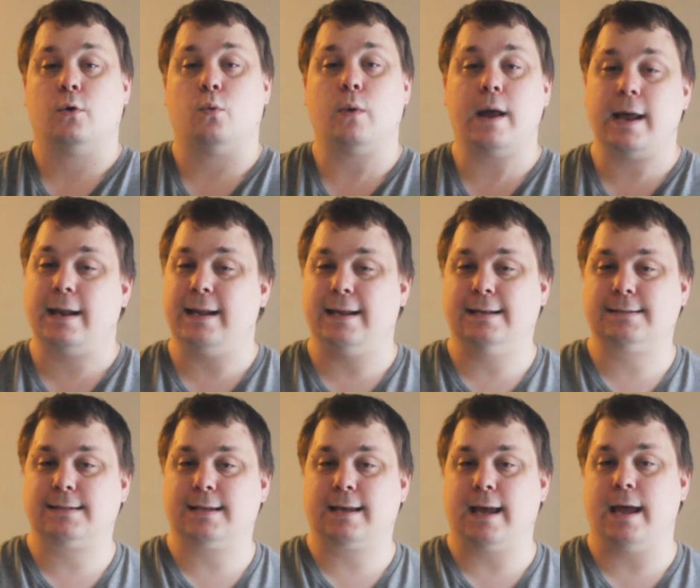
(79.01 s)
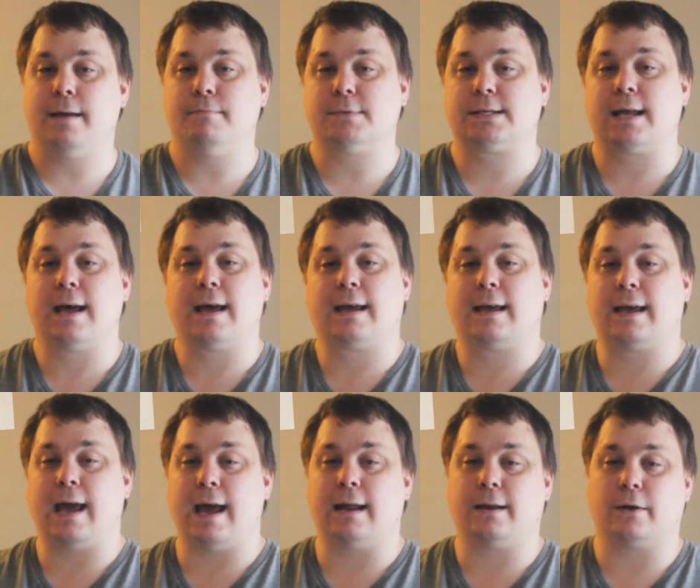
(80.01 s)
Red is the game's
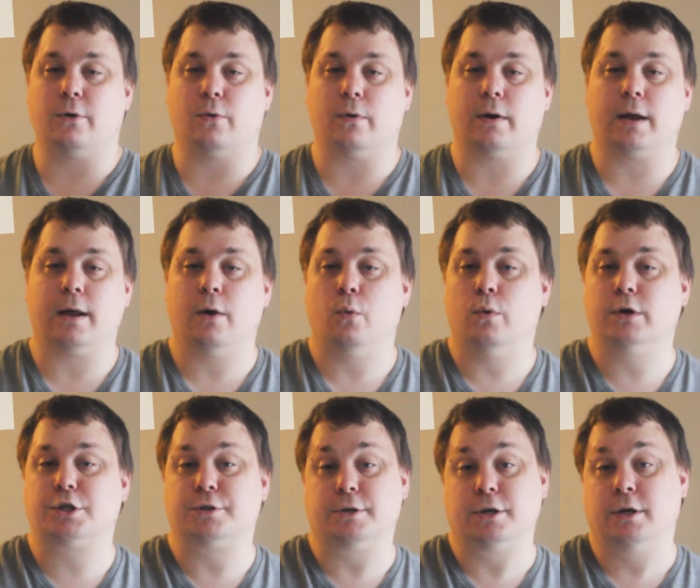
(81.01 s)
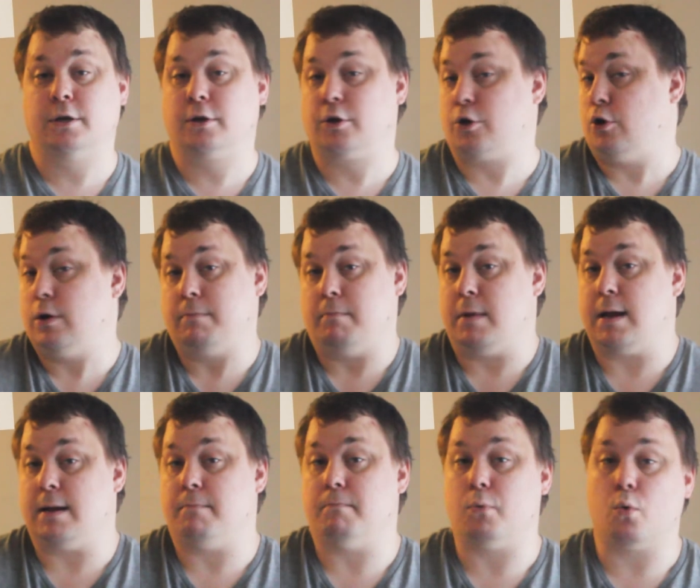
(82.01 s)
category, which could
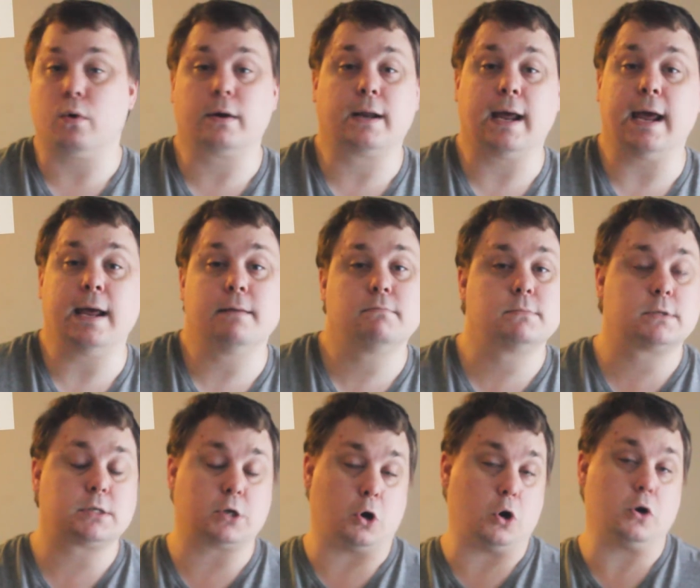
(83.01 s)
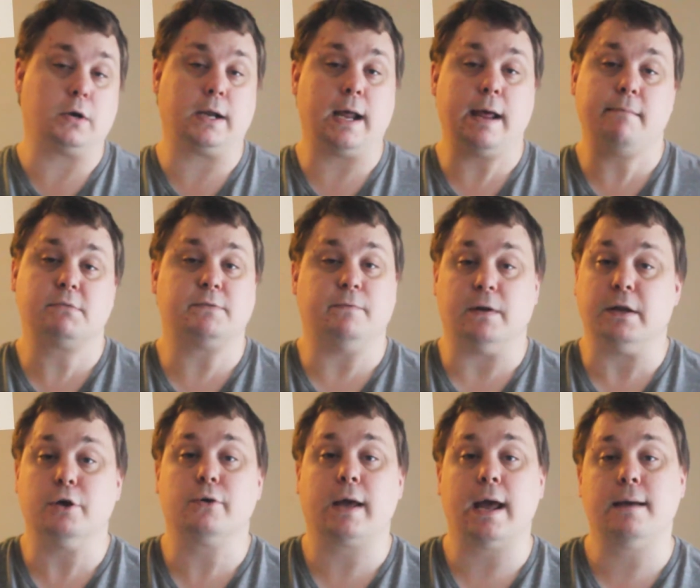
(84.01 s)
mean board games, card games,
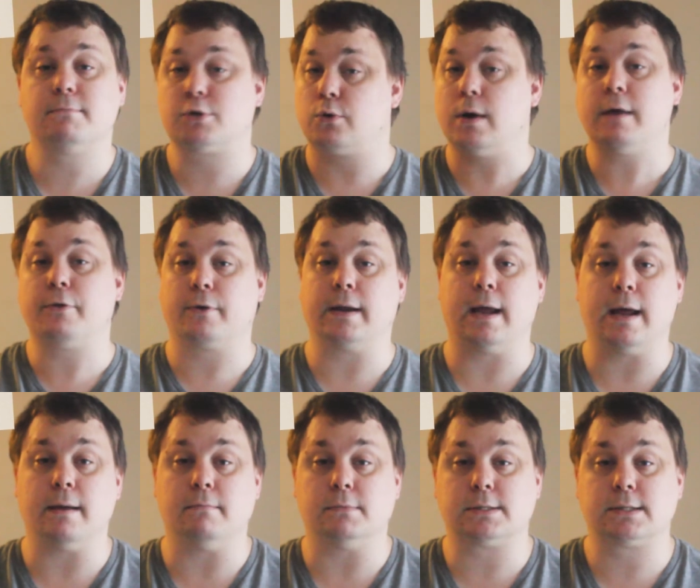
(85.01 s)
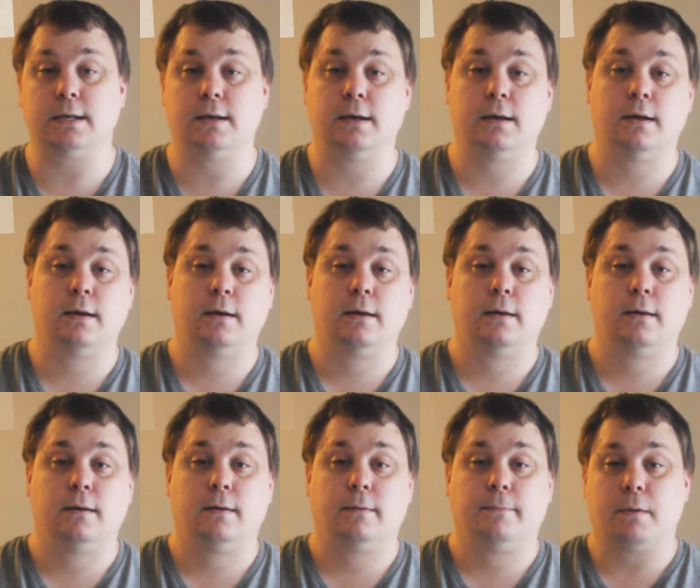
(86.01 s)
video games, or other games.
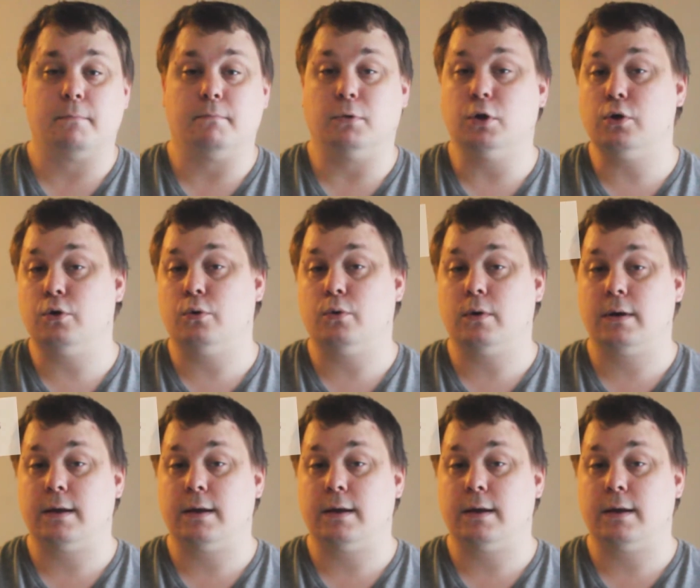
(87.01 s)
Blue